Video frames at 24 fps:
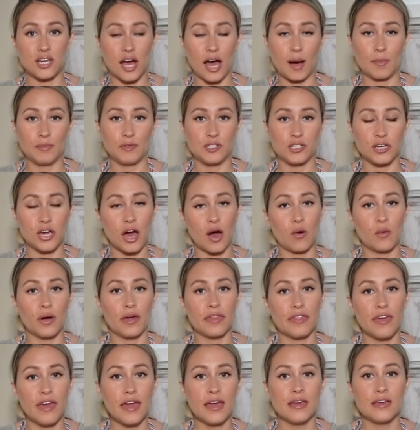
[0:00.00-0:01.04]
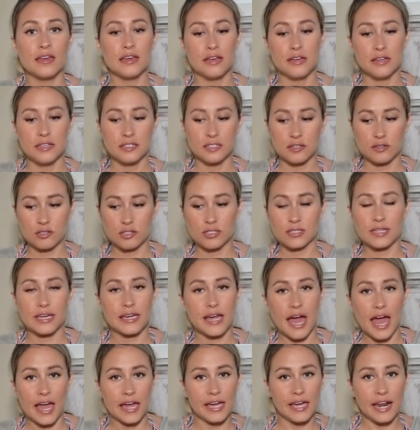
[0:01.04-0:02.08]
top to go with it. So just like
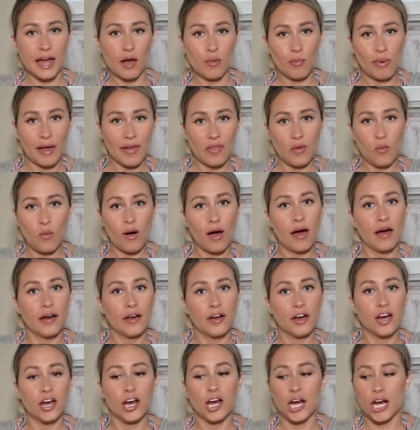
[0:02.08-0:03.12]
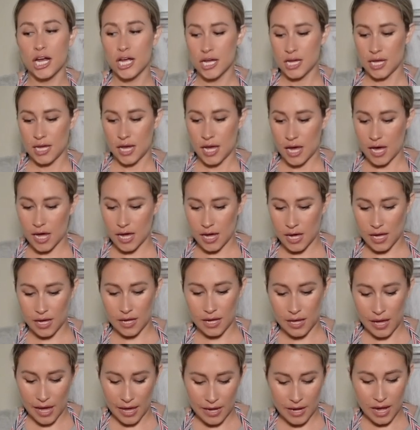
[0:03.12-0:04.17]
hanging out by the water.
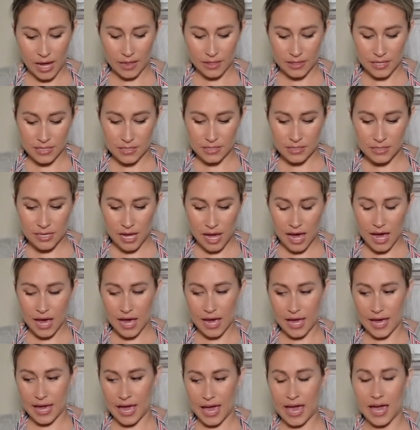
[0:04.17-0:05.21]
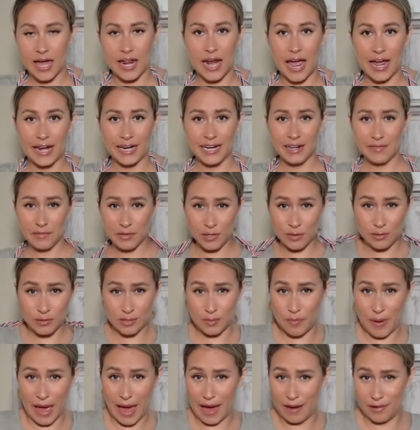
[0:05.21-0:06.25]
I got this guy, and I didn't even use
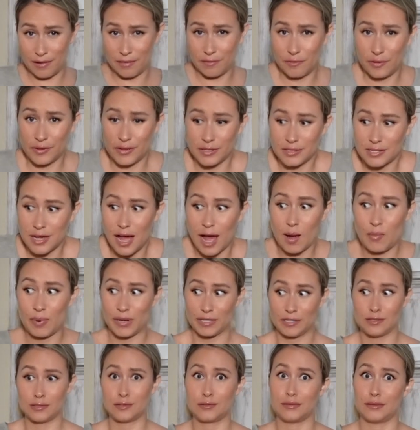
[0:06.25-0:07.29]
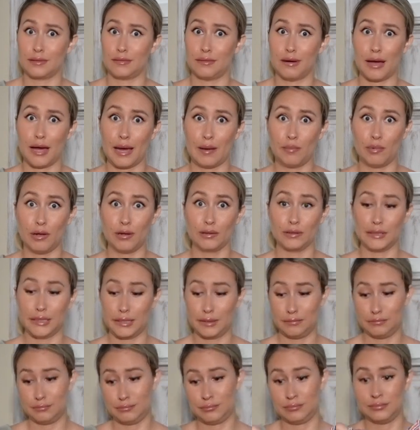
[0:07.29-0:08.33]
a pattern for the top. I just sort of eyeballed
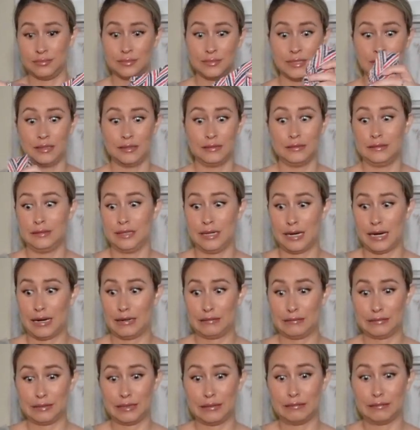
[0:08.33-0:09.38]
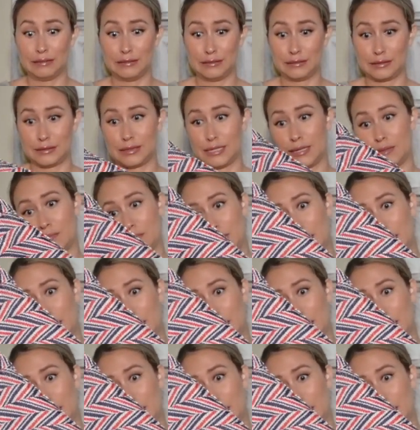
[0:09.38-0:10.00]
it, and I don't know. I just like